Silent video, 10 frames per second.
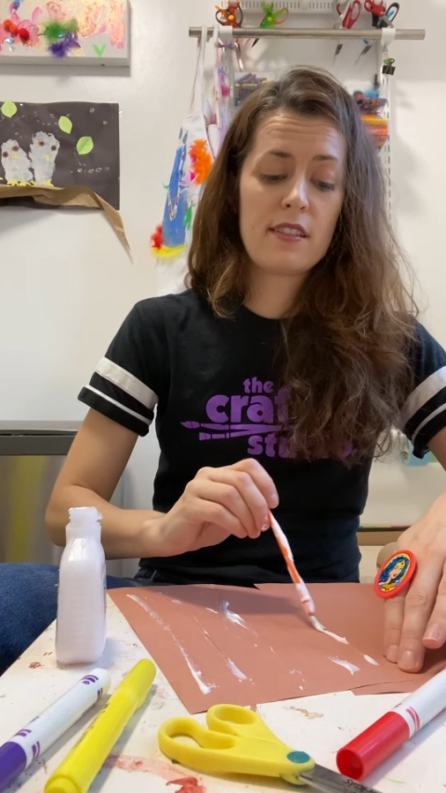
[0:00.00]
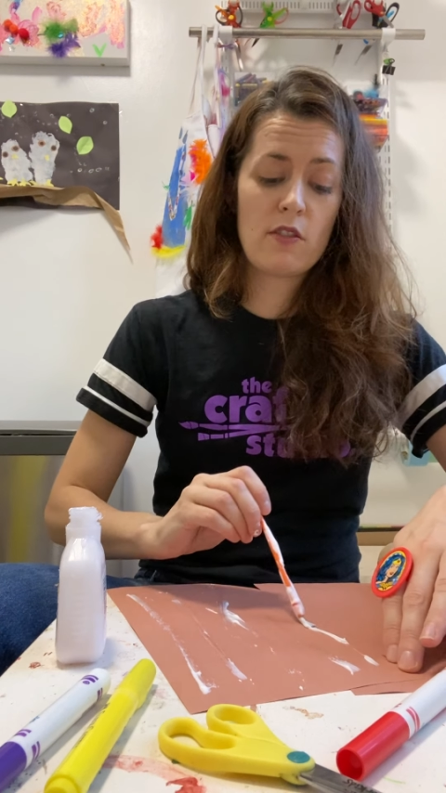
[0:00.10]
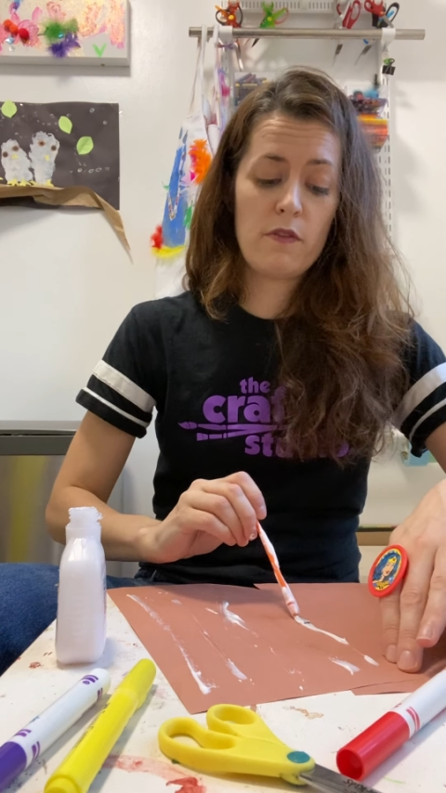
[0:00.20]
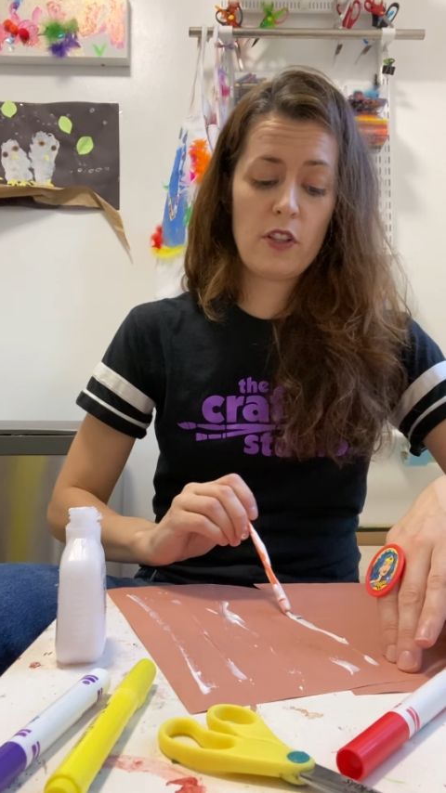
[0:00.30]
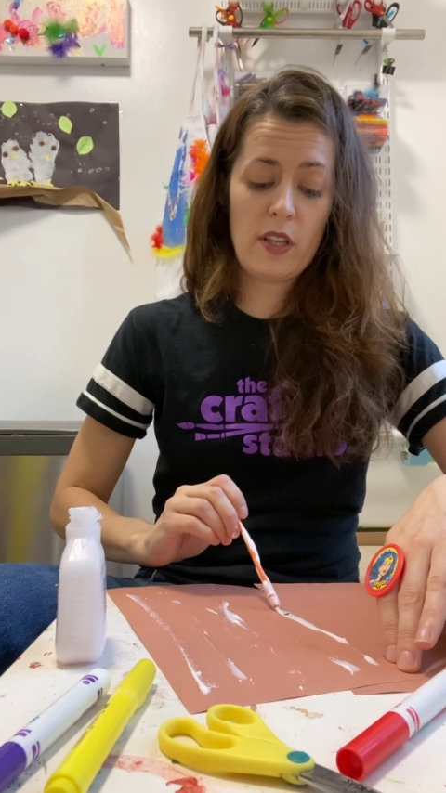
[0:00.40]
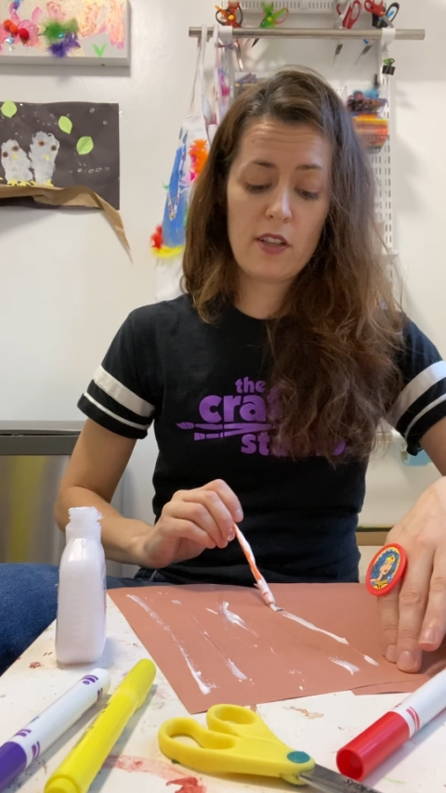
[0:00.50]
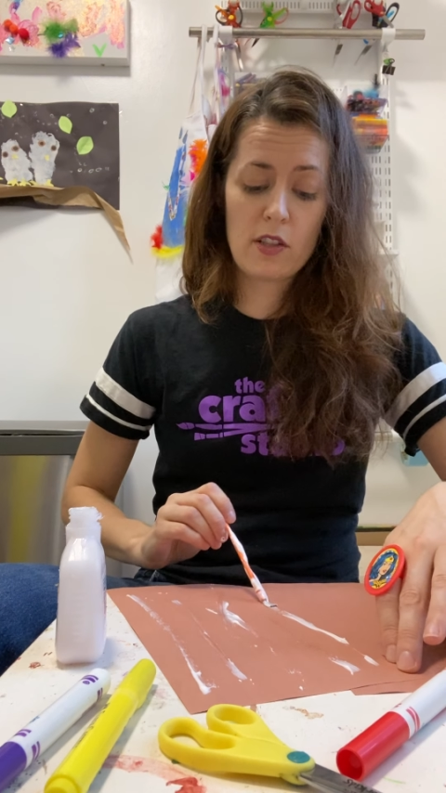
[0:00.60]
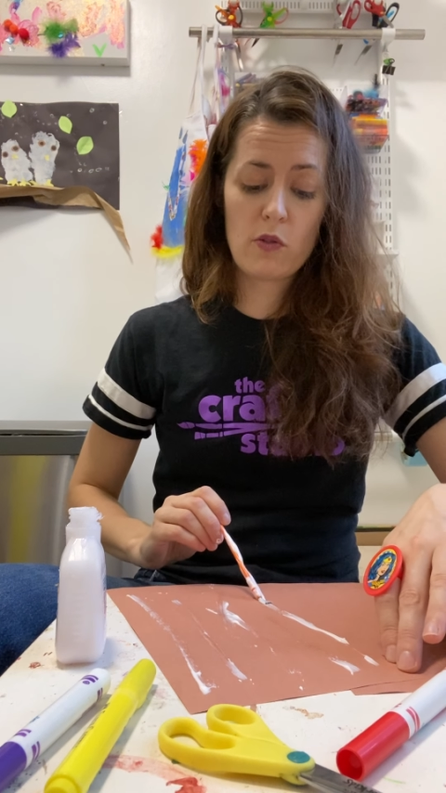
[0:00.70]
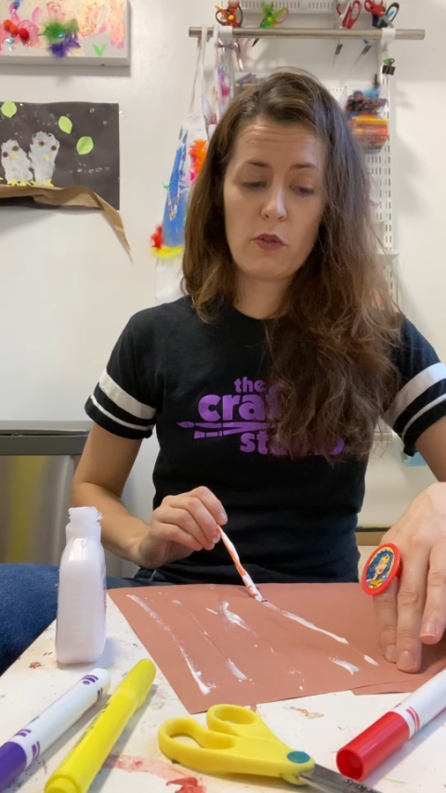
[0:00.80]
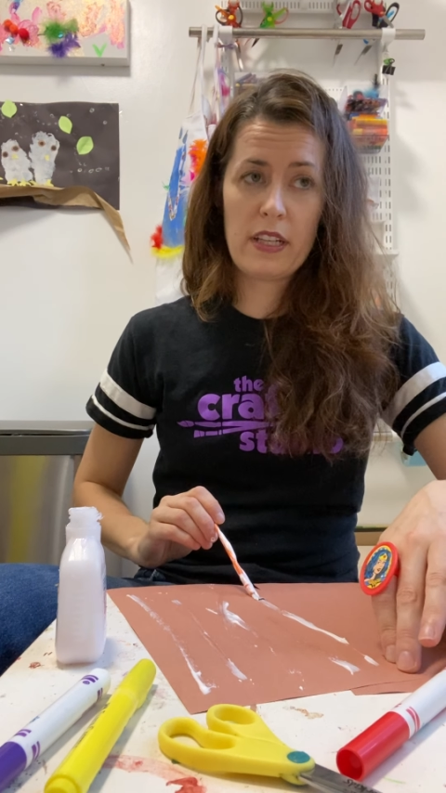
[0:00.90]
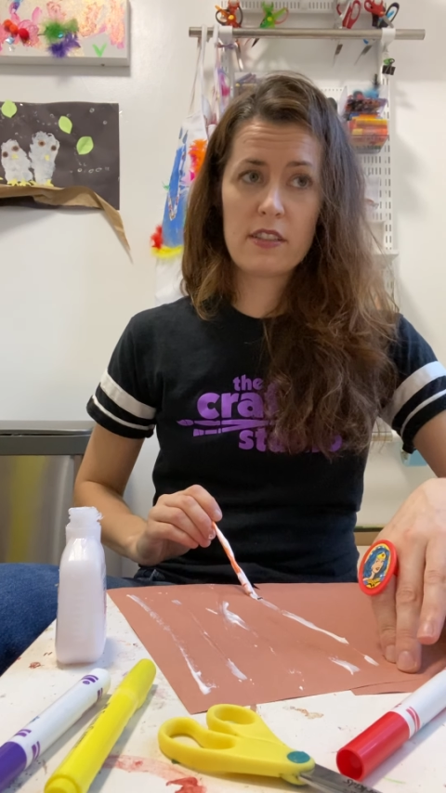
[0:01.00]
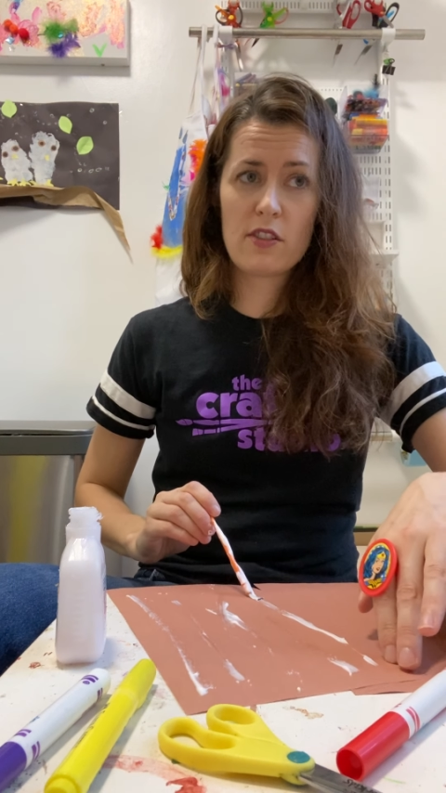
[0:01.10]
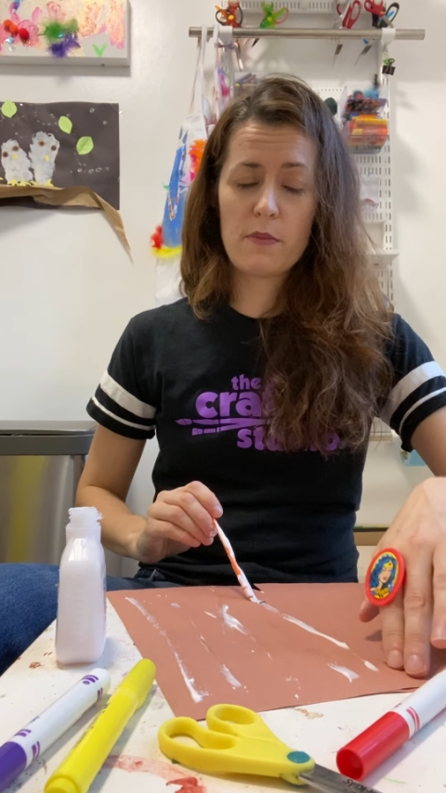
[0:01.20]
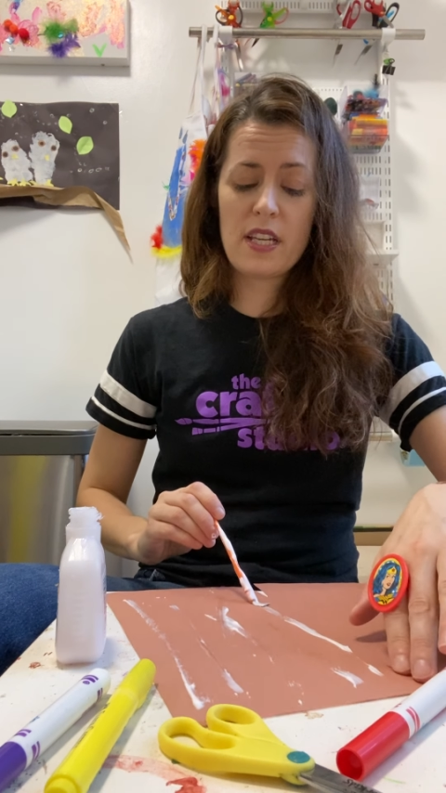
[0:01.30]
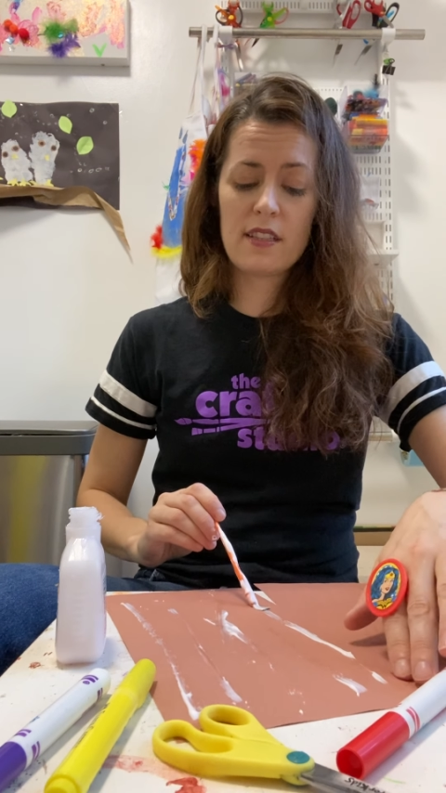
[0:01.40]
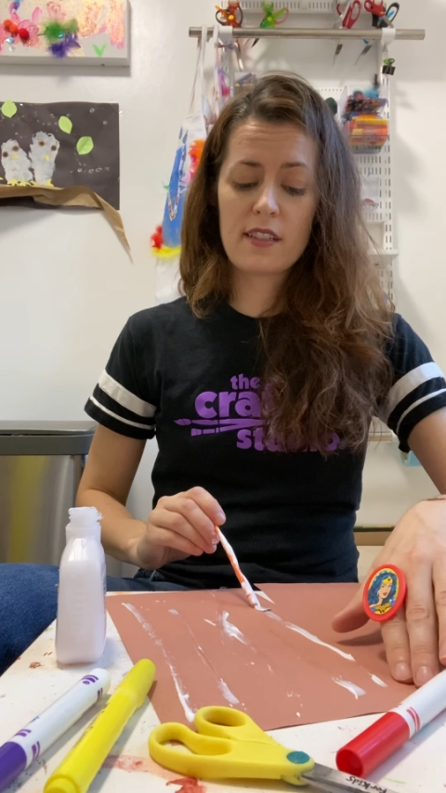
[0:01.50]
So if you hear a cool instrument,